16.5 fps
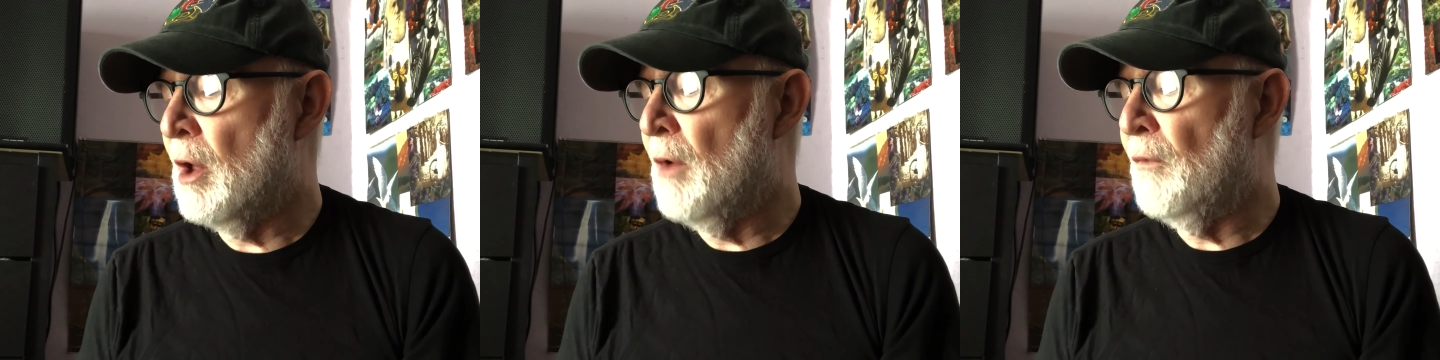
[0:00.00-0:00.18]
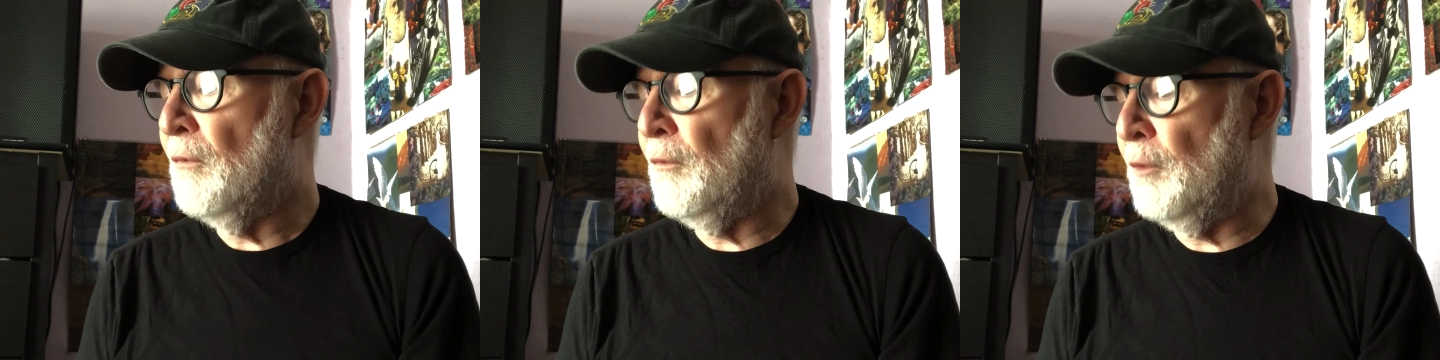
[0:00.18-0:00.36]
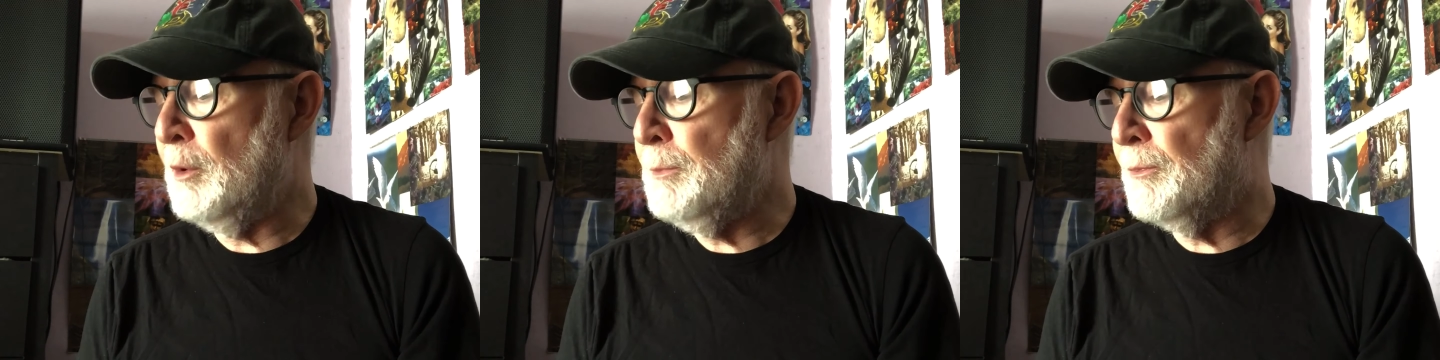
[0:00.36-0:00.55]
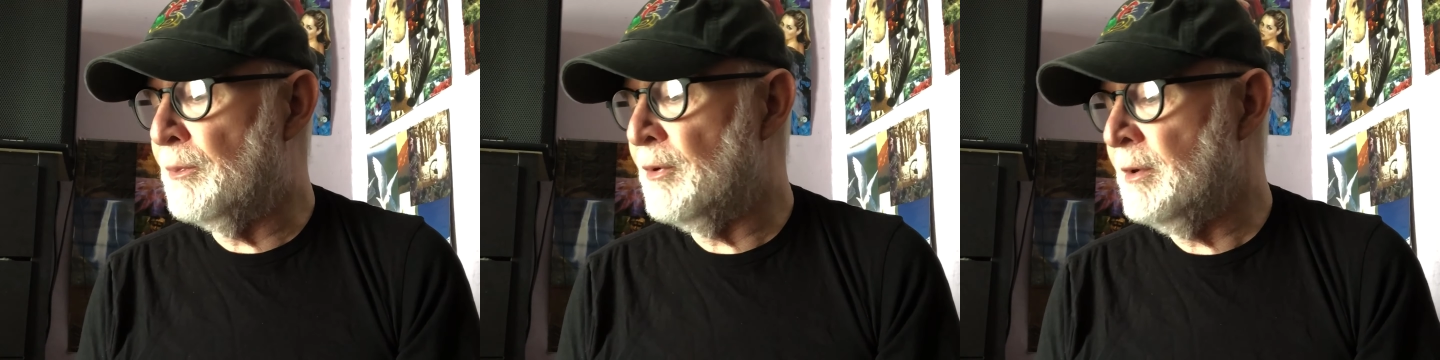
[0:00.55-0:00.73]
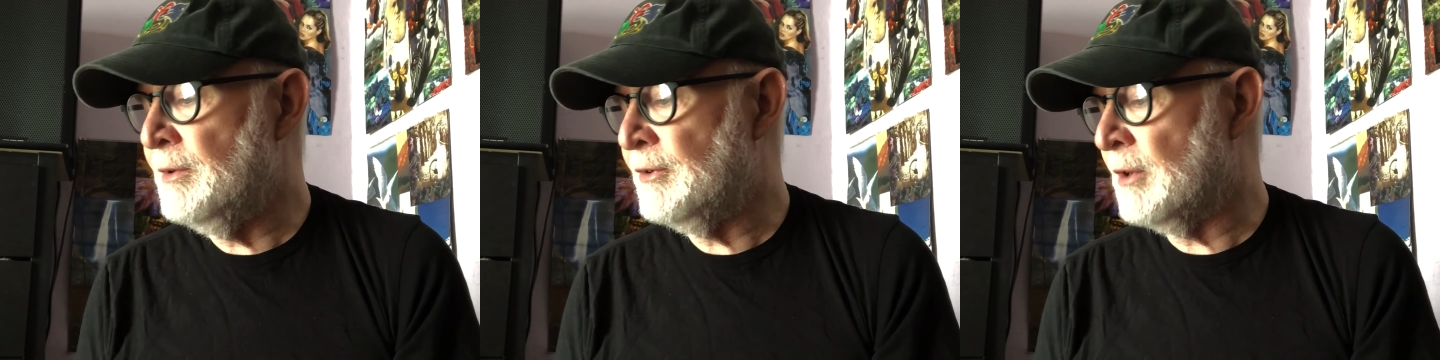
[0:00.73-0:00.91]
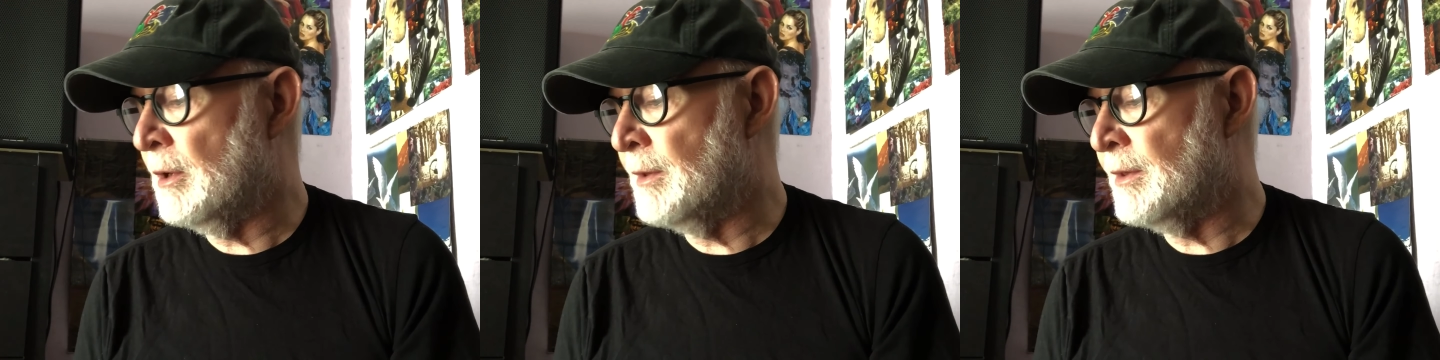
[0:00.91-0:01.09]

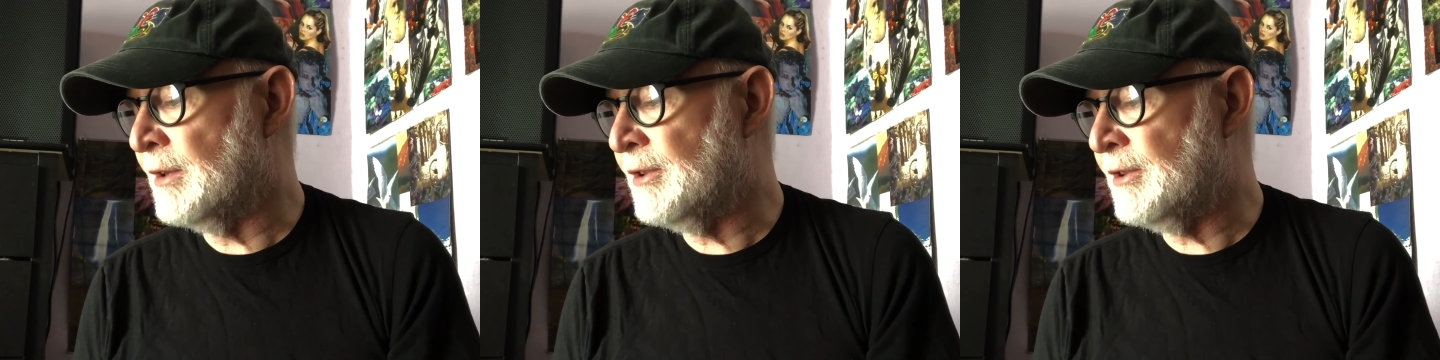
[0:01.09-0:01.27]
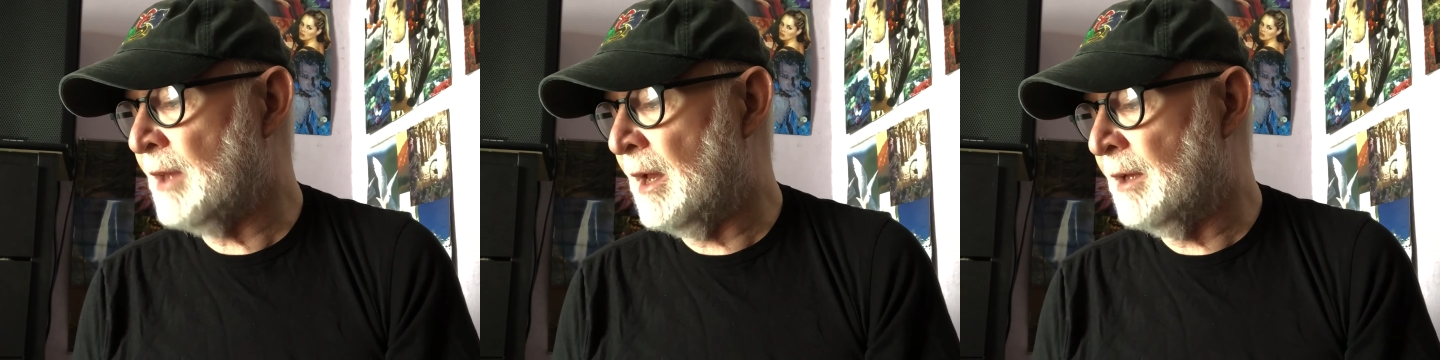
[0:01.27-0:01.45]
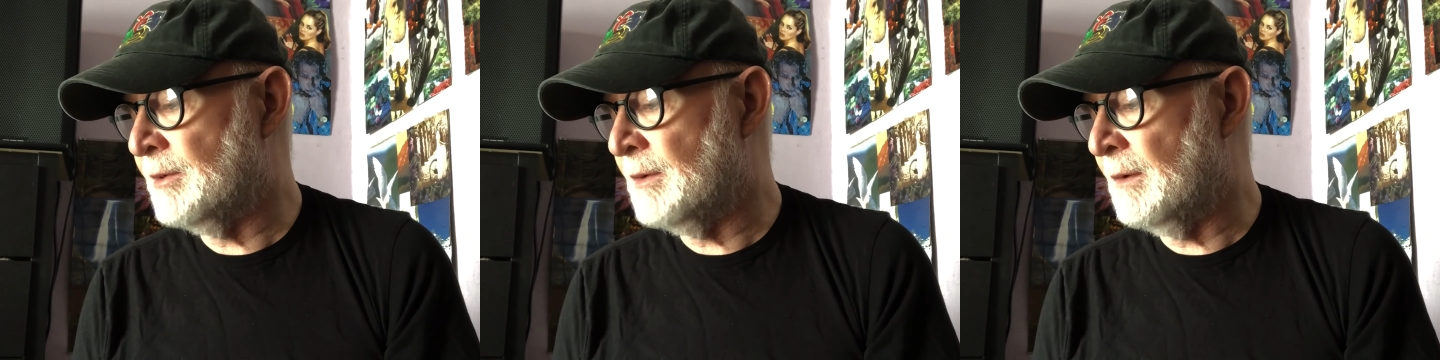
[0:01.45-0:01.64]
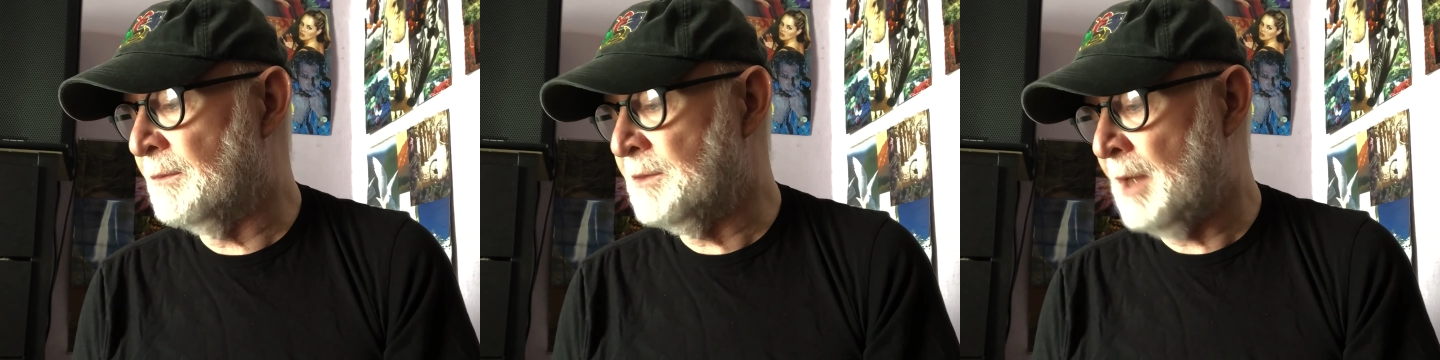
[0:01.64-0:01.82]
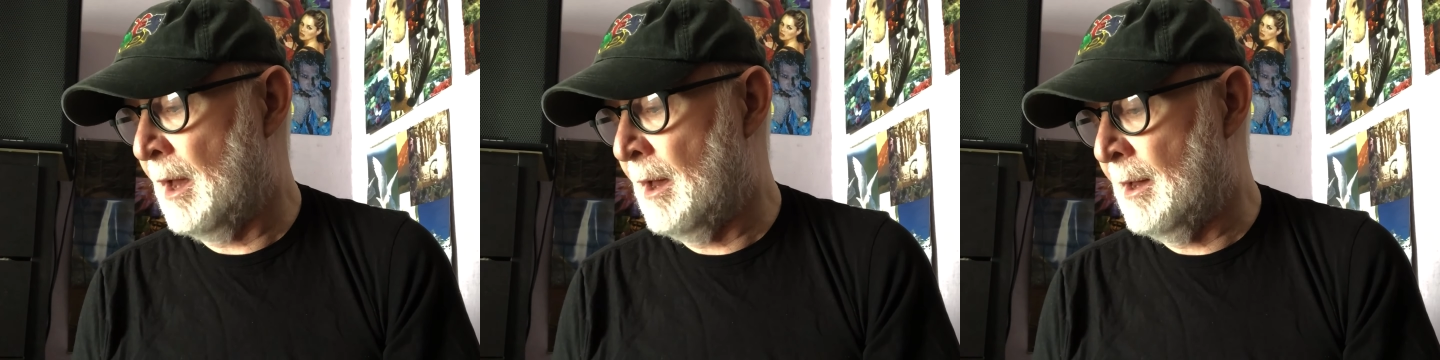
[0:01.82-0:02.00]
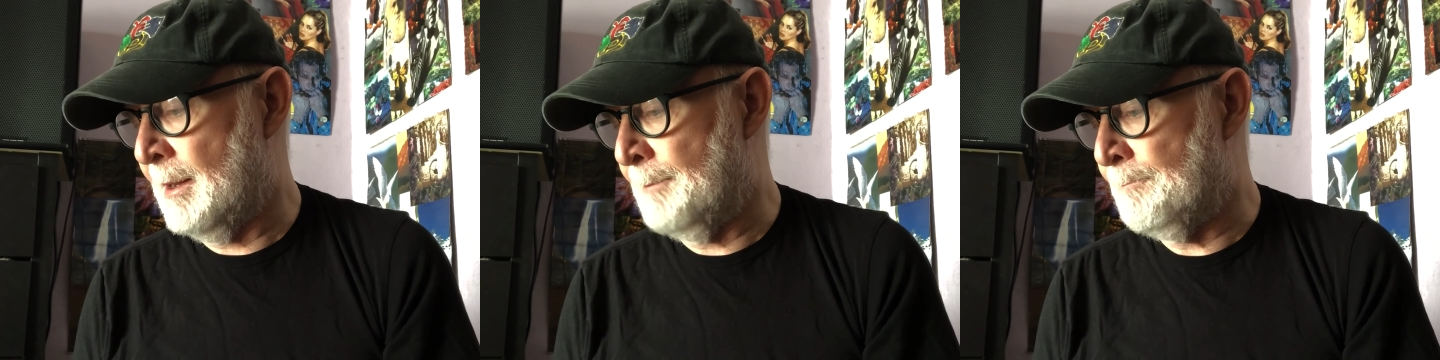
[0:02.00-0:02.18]
footprints on the sands of
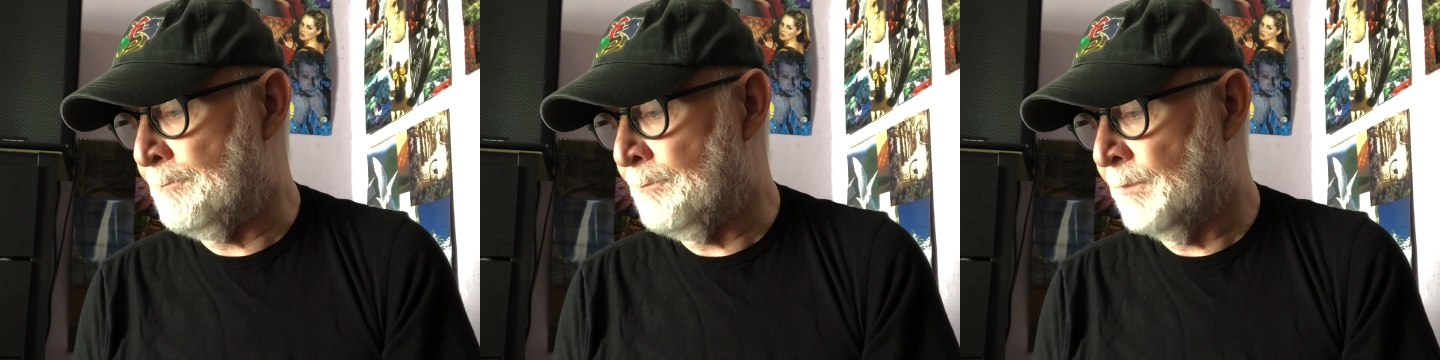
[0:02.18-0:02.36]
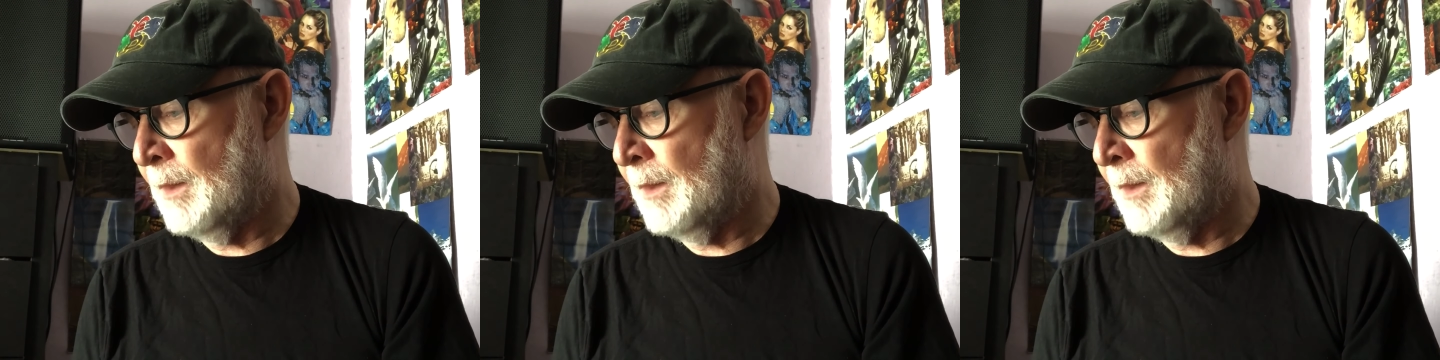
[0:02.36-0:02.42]
time.